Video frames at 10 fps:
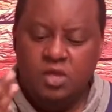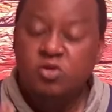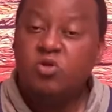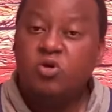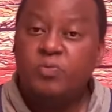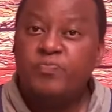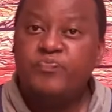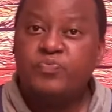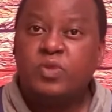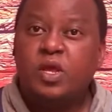you know,
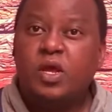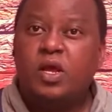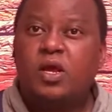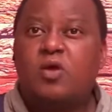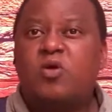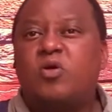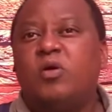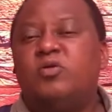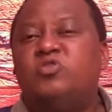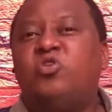
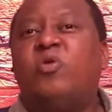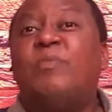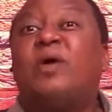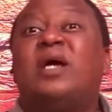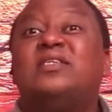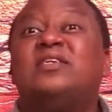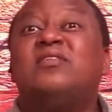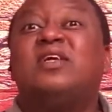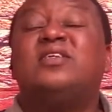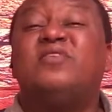Joab can
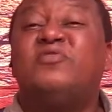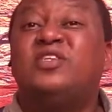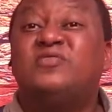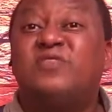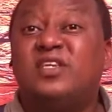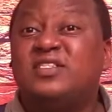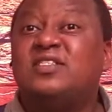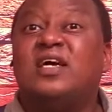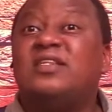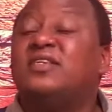tell that David is very
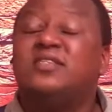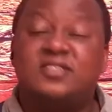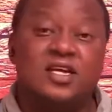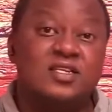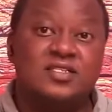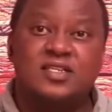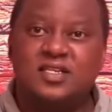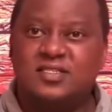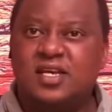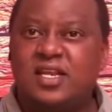sad that his son is in
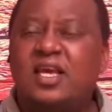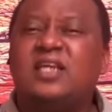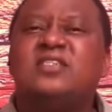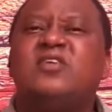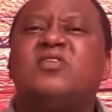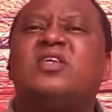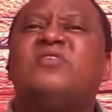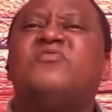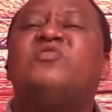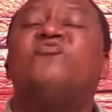exile. He can tell that
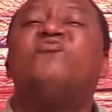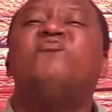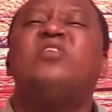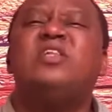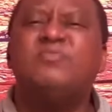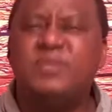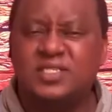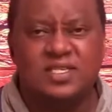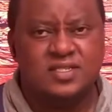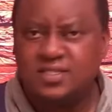David really
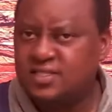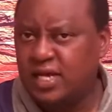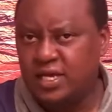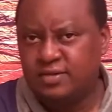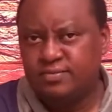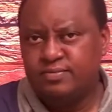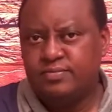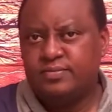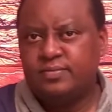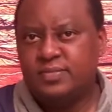misses his son.
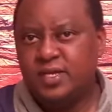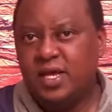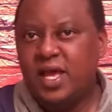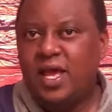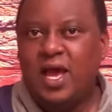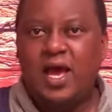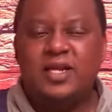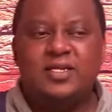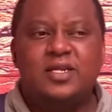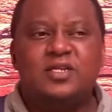
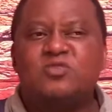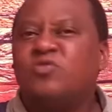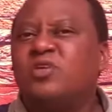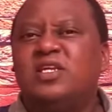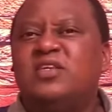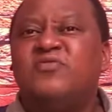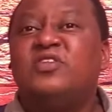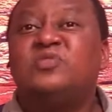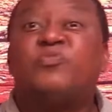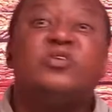And it's only
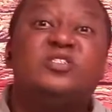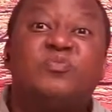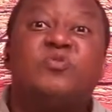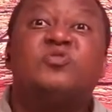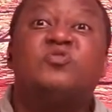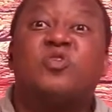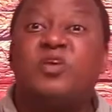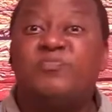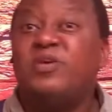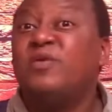David's principles
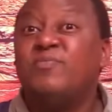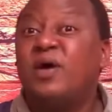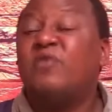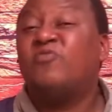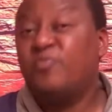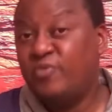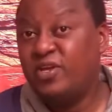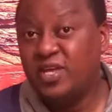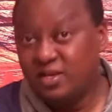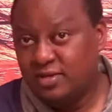keeping him back from
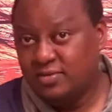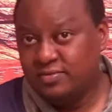bringing